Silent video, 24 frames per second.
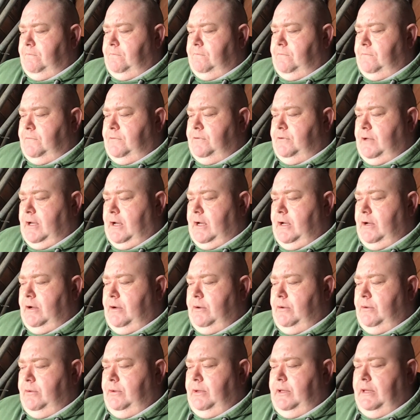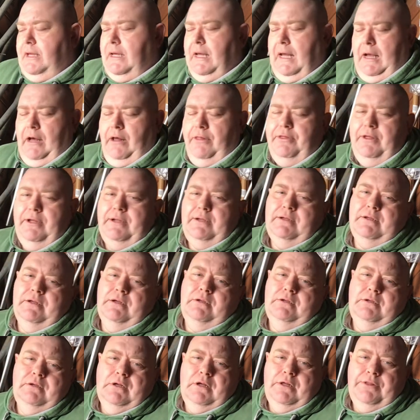So yeah, I think
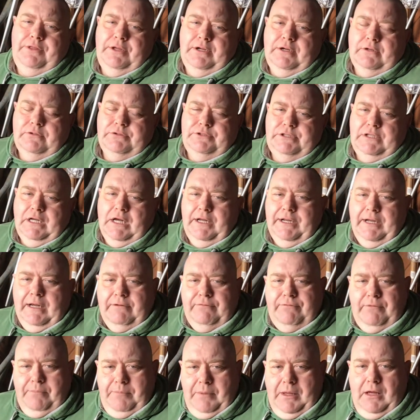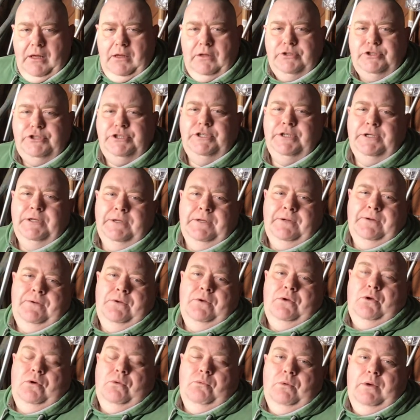I'll start that for March,
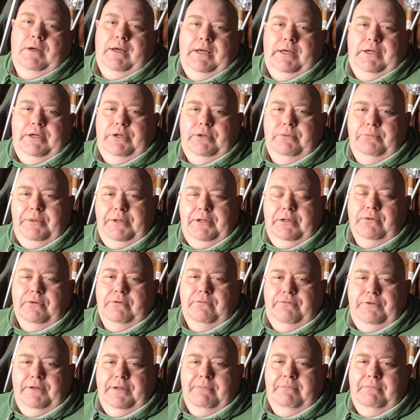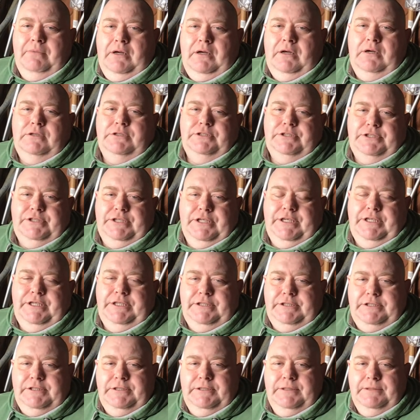where you'll be looking for your March
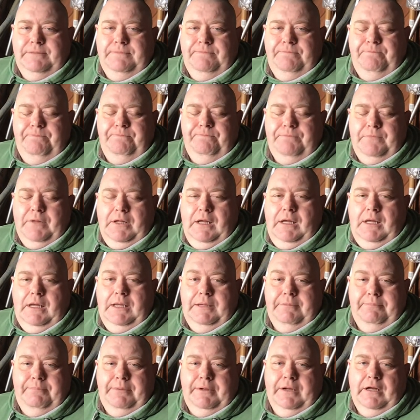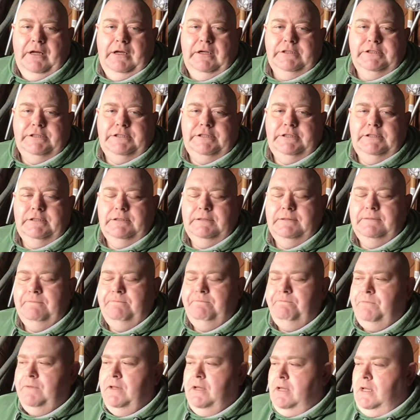seeds and plants.
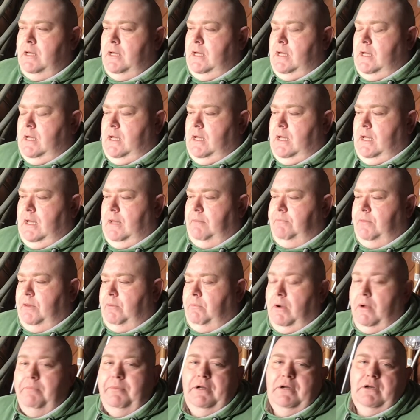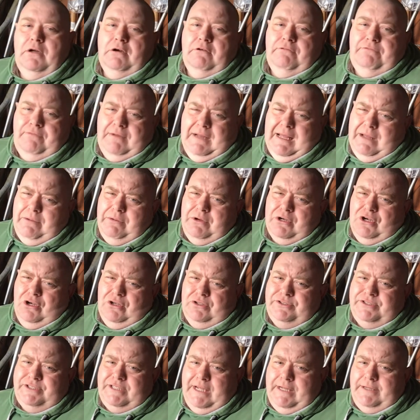There won't be a lot of flower
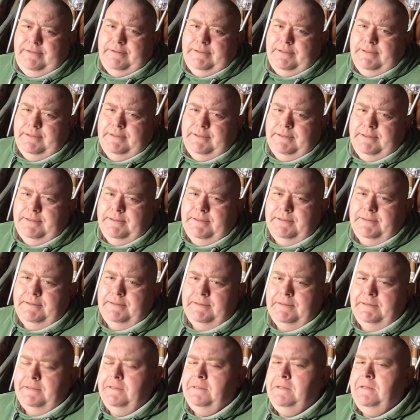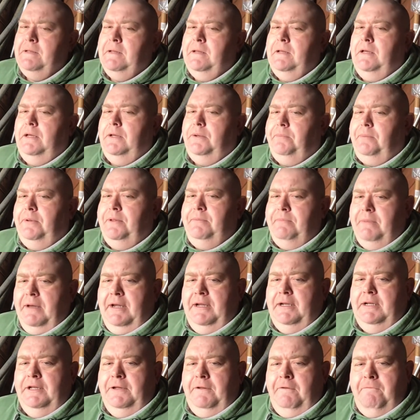content. It'll be
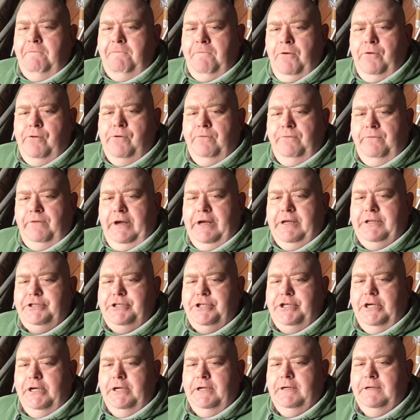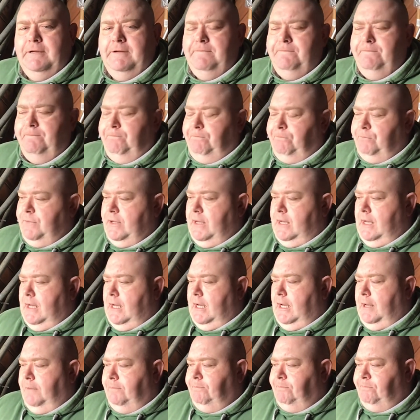mainly fruit and veg,
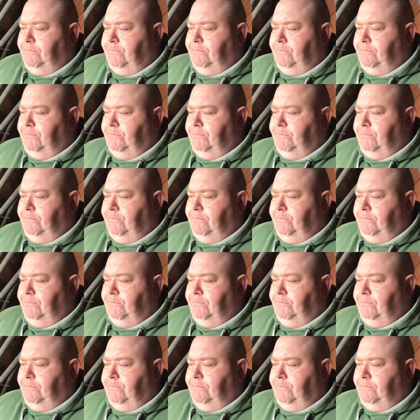because